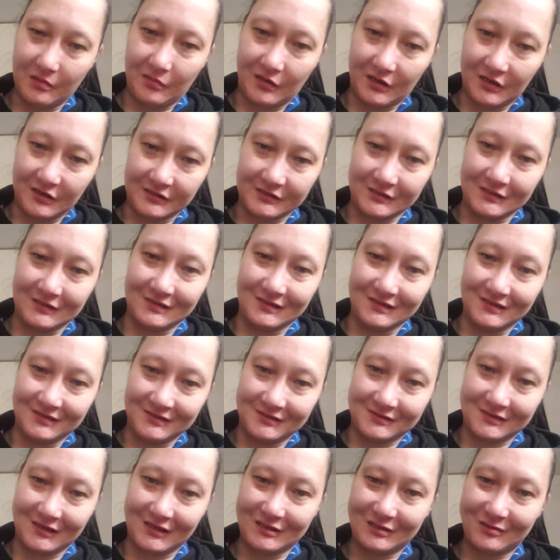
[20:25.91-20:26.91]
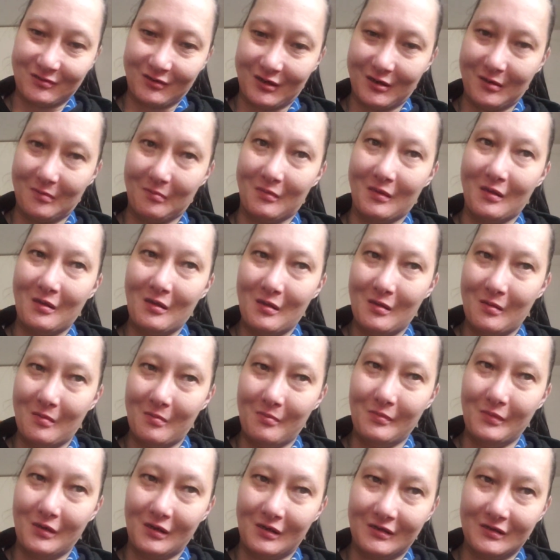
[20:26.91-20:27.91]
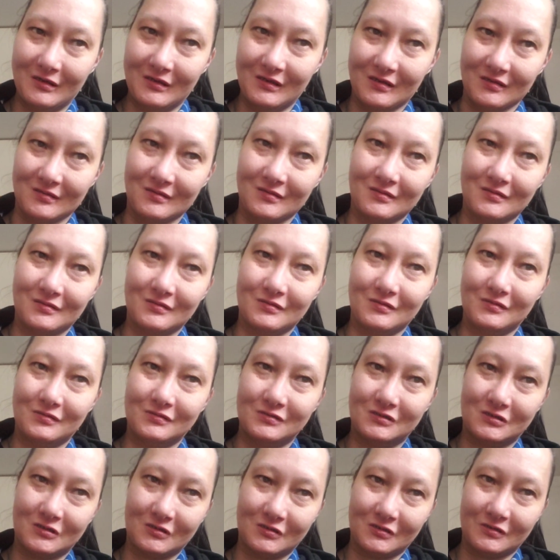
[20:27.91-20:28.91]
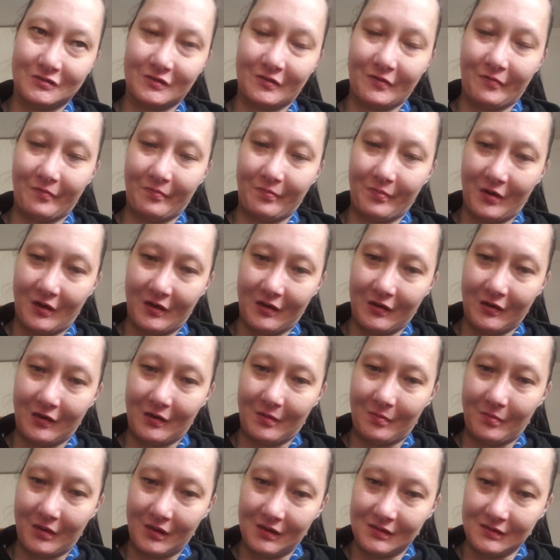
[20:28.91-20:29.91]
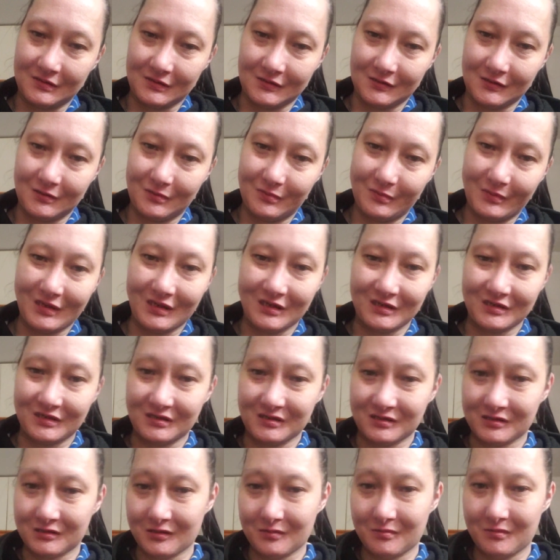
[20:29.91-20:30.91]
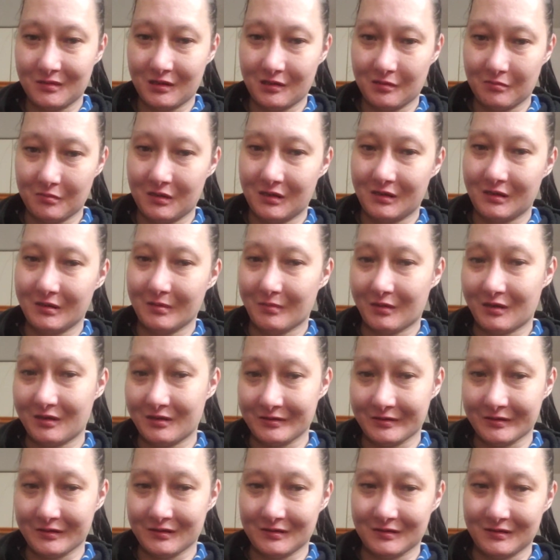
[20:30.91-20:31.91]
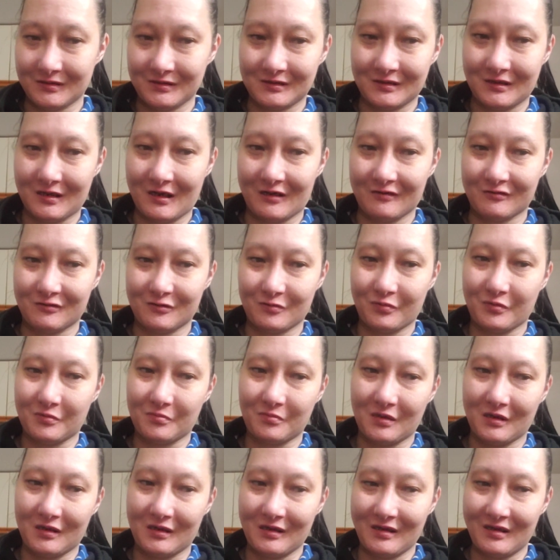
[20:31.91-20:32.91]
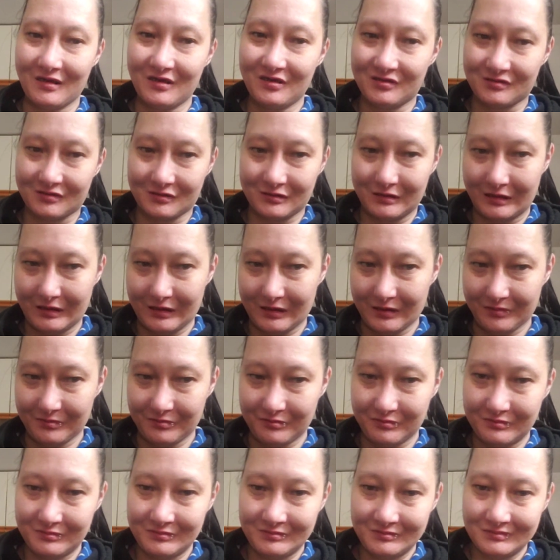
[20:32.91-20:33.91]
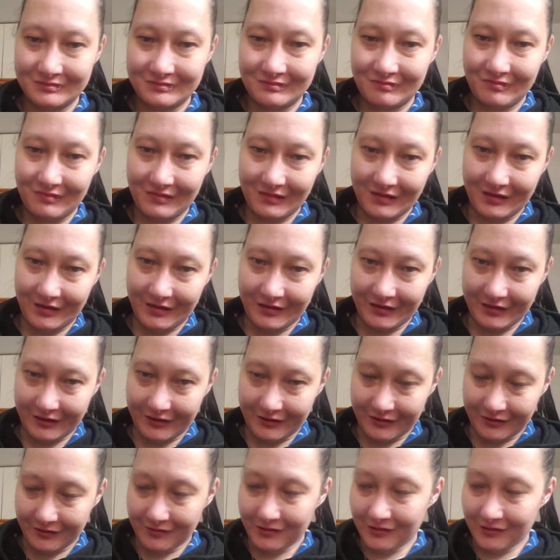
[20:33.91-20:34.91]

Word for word: Martins. That's why I'm Mary Joseph Mar- Martin. Because there's so many Mary Martins that I have to put my name in there.